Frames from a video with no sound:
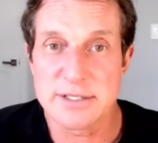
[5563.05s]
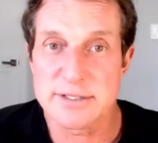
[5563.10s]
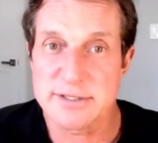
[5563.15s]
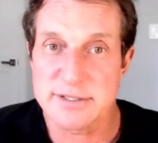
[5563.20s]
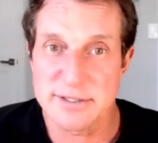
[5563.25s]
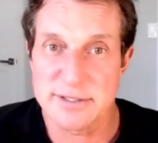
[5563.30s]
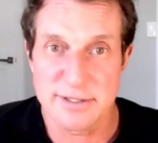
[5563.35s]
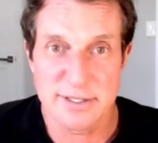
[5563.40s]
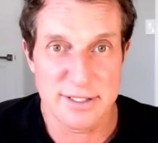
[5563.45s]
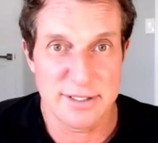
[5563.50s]

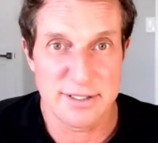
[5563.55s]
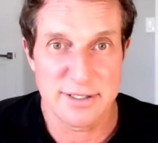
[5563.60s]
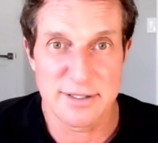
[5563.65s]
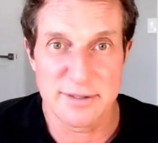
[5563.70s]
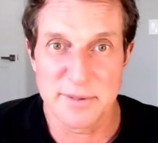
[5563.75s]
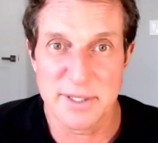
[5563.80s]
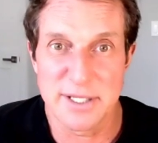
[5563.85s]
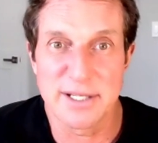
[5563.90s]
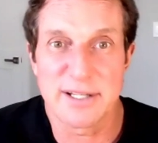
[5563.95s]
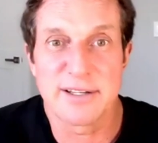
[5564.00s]
So then,
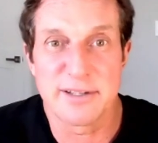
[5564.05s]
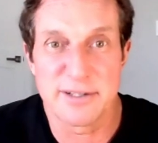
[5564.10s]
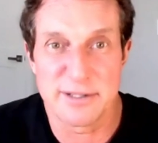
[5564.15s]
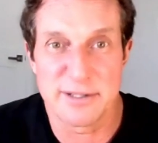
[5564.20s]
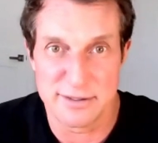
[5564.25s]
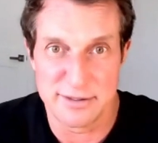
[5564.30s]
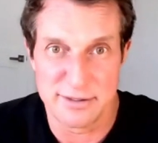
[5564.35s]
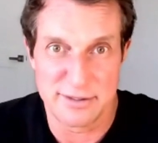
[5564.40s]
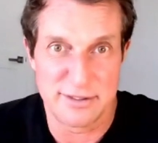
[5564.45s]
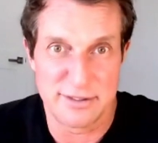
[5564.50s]
like,
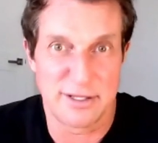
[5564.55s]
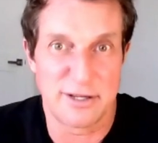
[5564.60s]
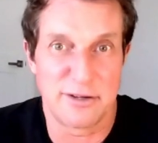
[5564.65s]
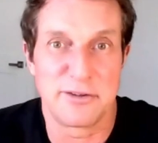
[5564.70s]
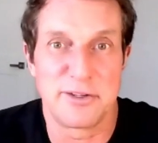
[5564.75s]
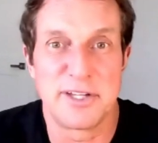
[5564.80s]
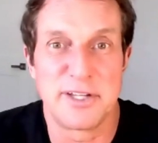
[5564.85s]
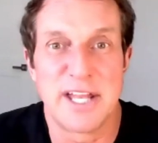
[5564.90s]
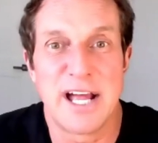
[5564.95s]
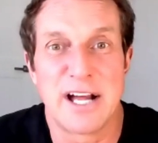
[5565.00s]
you know,
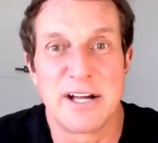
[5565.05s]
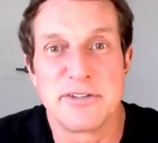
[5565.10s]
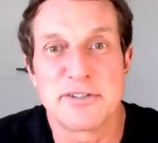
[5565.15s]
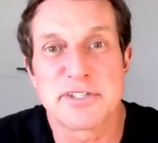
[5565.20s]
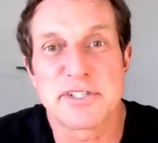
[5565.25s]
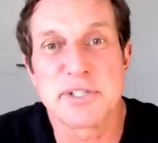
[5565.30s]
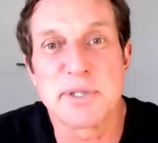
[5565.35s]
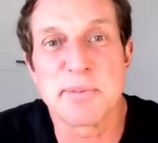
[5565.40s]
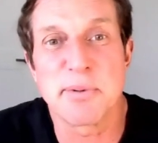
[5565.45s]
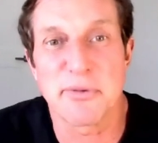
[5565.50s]
now you
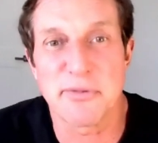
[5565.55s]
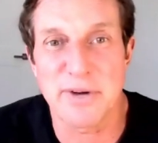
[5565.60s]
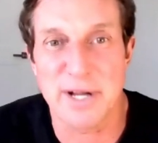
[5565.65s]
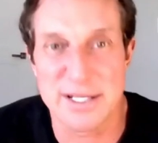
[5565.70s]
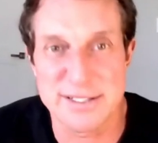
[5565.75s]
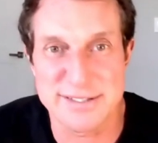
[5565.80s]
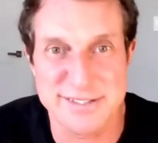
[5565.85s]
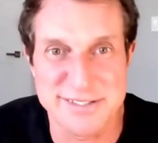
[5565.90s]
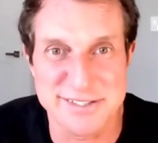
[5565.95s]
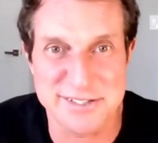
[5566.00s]

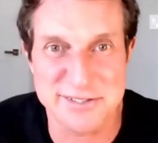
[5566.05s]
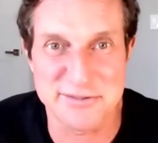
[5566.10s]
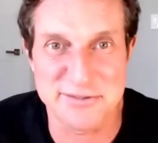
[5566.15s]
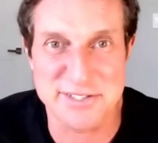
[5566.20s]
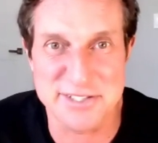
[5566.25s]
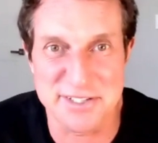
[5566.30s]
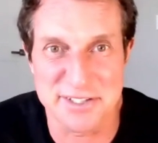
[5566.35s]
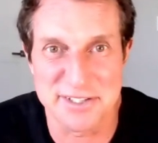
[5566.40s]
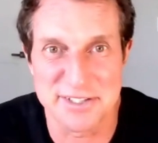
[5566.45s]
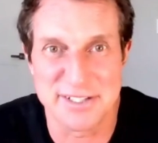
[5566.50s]
supervise this
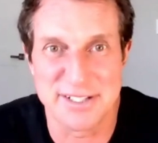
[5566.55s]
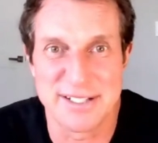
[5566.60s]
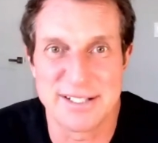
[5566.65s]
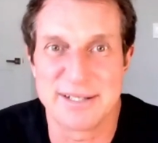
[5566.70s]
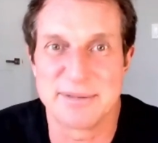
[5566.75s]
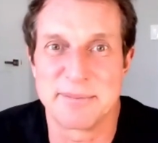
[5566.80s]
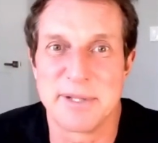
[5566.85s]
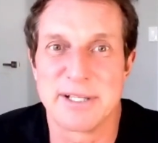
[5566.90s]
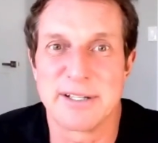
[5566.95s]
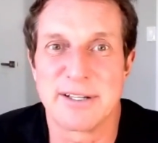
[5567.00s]
facility.
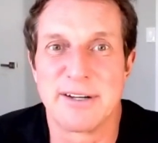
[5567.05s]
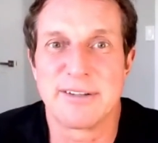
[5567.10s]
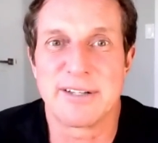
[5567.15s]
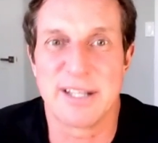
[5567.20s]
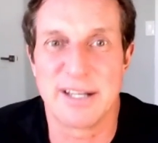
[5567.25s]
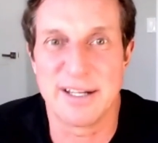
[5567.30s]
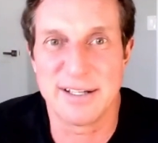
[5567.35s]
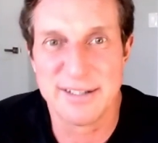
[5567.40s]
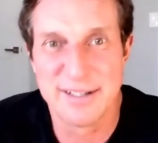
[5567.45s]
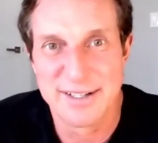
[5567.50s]
I'm like,
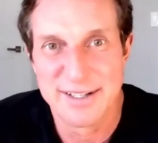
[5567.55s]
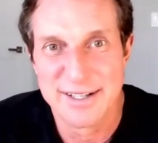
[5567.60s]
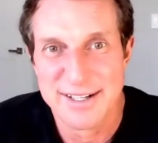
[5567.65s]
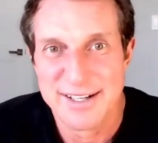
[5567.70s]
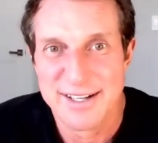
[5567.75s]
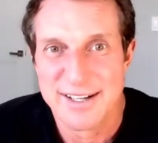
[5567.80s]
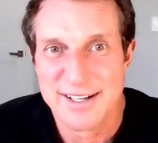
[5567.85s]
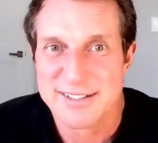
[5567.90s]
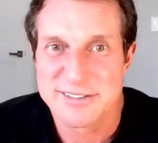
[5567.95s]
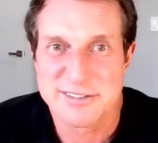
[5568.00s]
okay.
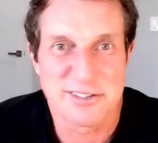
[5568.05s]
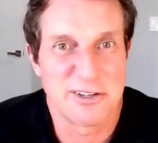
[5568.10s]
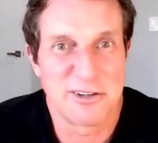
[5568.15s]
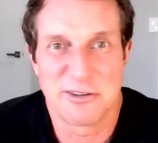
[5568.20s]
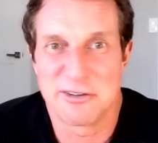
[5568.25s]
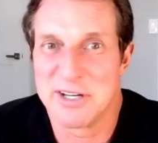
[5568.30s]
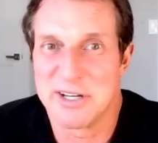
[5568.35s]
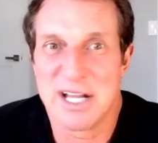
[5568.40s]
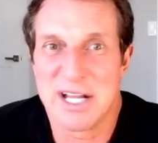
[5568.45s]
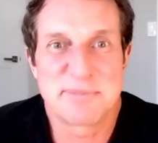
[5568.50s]
So
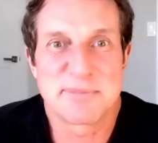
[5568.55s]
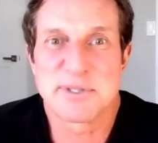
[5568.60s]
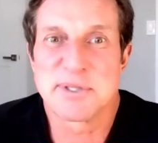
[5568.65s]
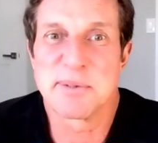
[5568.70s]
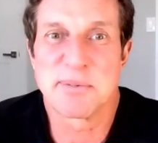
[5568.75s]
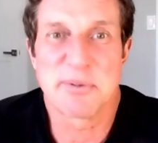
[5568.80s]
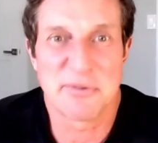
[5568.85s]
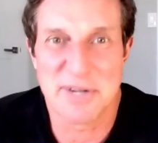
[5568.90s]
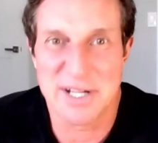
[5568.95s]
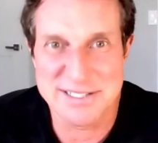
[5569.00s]
now I'm
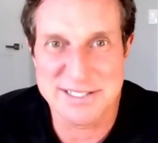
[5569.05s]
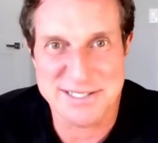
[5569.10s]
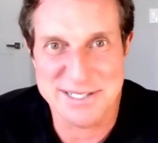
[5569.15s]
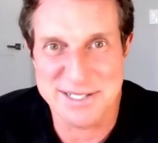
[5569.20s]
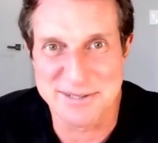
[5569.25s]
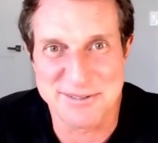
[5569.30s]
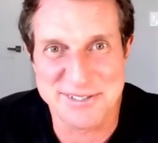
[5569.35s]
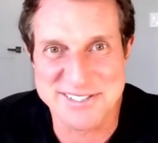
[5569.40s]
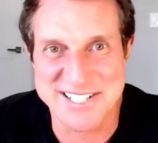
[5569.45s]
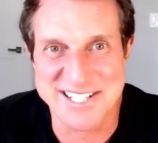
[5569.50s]
supervising a
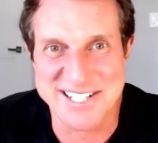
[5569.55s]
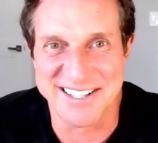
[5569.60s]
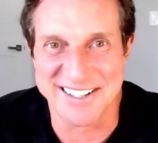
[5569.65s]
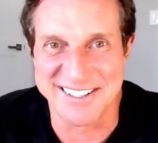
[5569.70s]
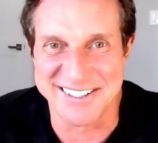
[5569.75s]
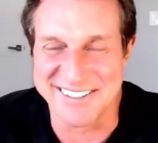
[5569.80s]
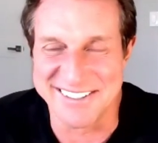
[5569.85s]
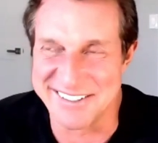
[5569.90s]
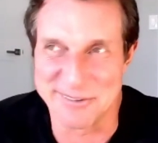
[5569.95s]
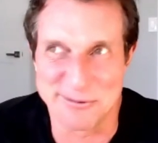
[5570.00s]

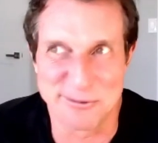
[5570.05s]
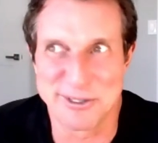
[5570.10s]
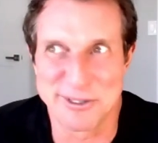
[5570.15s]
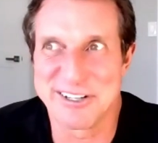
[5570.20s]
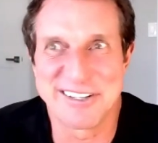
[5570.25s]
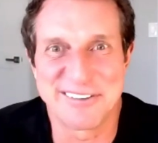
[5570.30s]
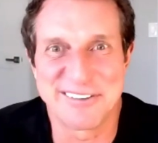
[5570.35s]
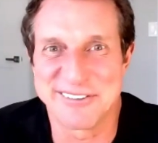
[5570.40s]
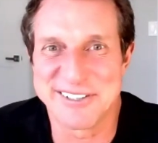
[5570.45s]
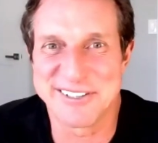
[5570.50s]
facility. Like, what do
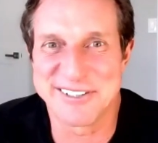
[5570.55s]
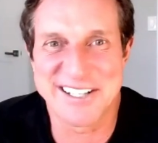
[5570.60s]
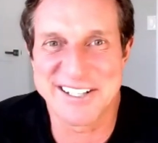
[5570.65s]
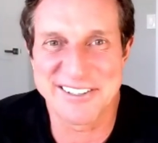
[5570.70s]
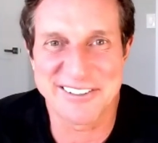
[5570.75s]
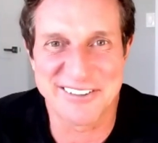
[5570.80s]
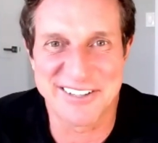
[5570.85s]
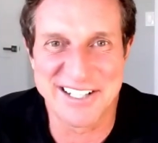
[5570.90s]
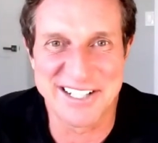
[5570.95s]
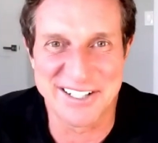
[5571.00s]
I, what the hell
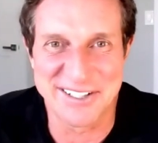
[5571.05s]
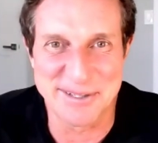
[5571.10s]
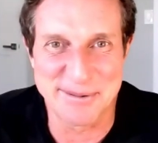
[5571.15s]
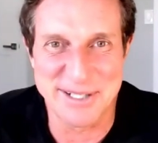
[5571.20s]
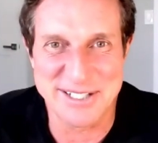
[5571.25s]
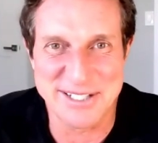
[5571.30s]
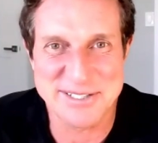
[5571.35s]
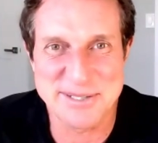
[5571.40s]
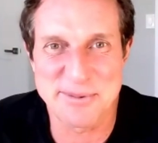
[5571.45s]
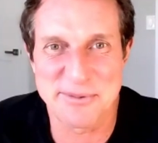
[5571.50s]
do I know
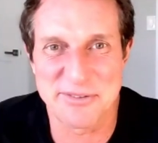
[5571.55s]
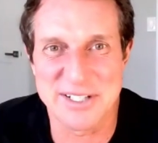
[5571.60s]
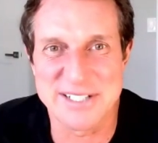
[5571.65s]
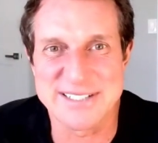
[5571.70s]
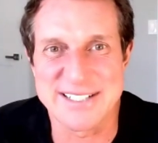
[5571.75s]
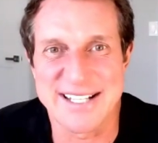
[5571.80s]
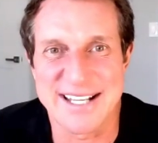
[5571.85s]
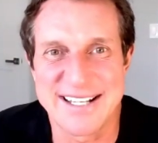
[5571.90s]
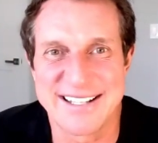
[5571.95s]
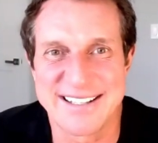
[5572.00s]
about
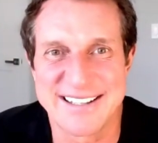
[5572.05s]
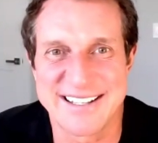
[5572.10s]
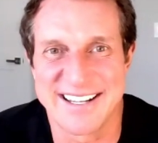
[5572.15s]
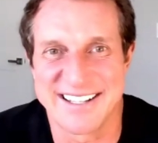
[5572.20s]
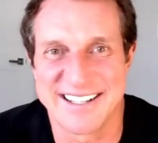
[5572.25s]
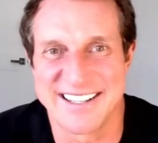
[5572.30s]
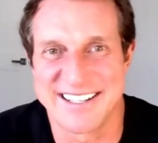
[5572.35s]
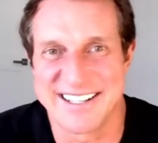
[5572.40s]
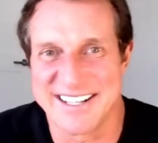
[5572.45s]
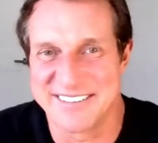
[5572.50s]
supervising anything?
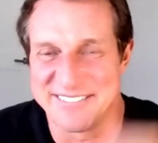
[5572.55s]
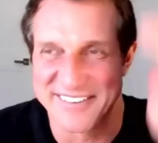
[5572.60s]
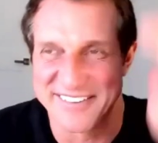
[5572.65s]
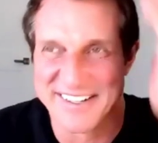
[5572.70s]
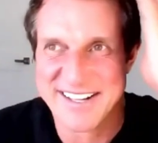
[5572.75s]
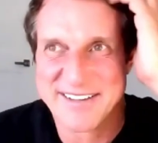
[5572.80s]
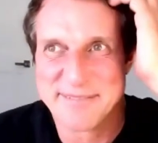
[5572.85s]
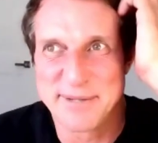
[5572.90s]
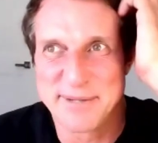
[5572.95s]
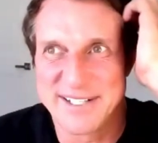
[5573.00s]
Like, I've
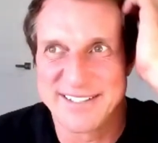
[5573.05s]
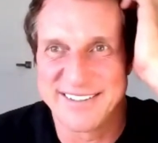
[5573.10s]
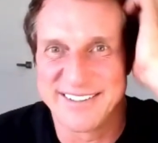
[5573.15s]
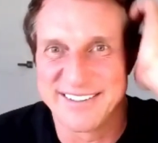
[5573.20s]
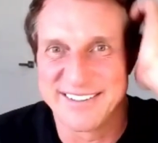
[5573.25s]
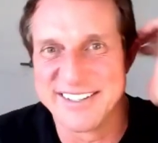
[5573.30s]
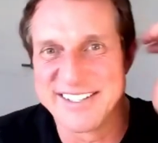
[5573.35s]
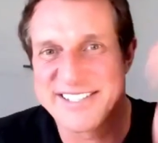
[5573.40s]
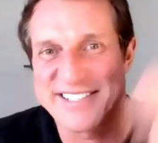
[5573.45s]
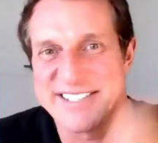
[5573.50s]
been an
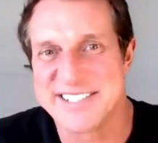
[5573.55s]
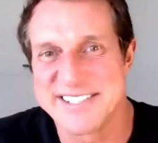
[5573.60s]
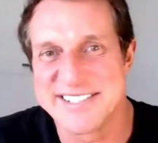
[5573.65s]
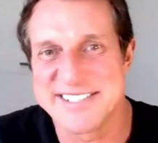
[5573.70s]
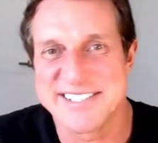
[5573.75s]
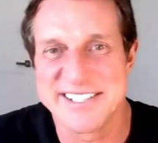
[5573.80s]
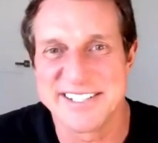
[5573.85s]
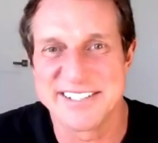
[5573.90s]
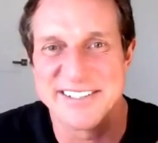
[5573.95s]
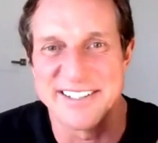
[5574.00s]
enlisted
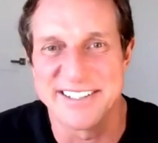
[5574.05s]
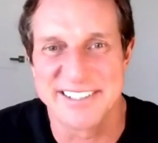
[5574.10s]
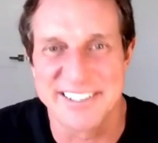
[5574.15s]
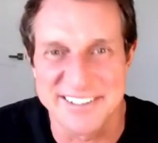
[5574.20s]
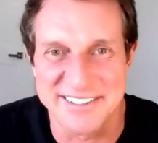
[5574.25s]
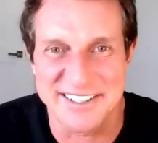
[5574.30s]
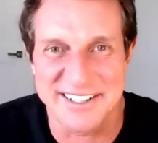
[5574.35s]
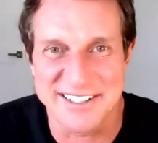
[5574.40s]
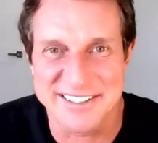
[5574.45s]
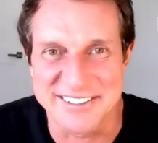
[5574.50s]
SEAL and a
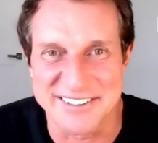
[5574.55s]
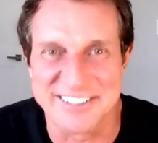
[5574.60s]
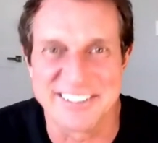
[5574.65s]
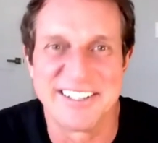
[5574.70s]
doctor.